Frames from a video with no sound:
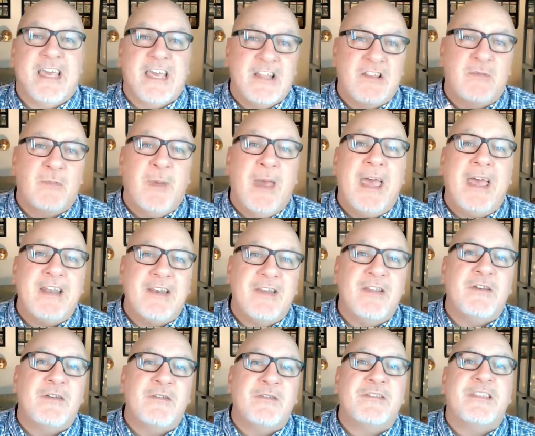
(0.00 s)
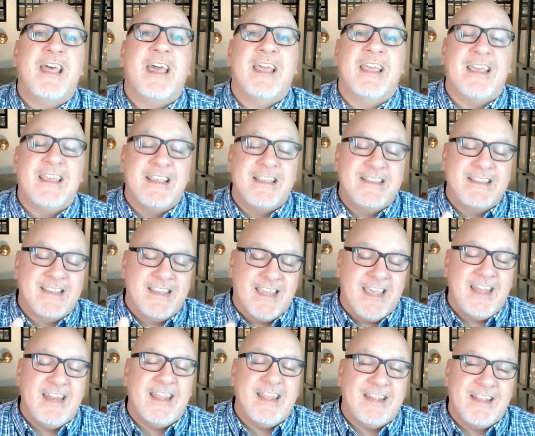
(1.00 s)
it's bad news that he's
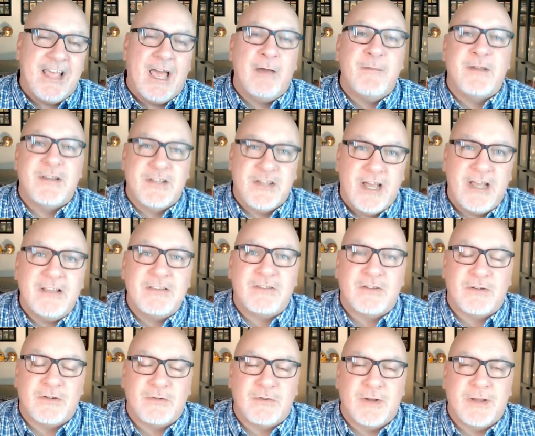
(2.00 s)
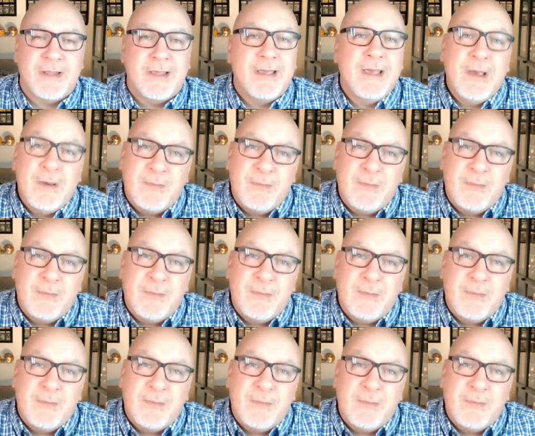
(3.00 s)
getting Tommy John surgery,